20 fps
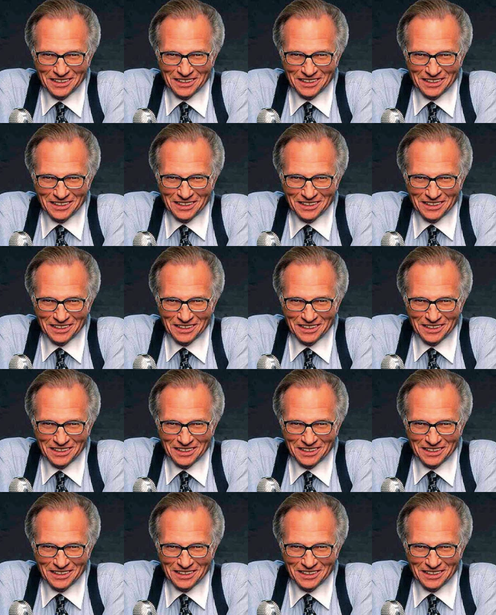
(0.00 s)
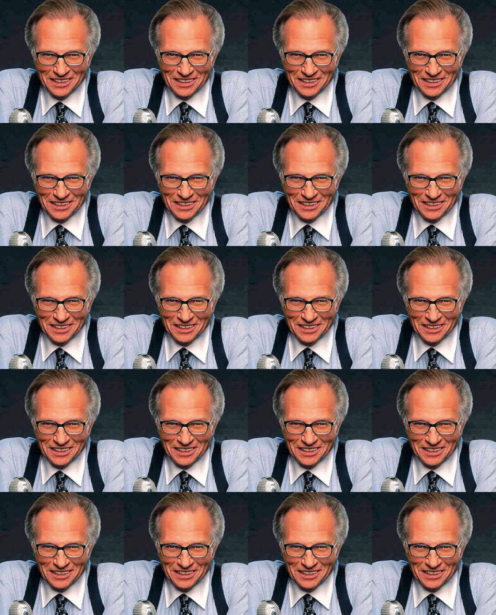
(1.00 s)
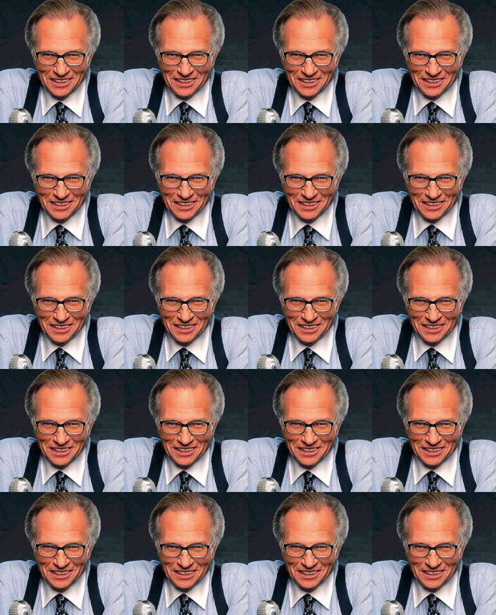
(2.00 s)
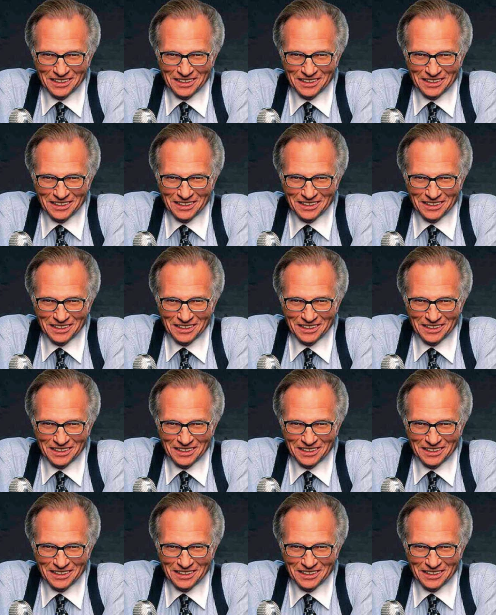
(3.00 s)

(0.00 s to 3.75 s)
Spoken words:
[no speech]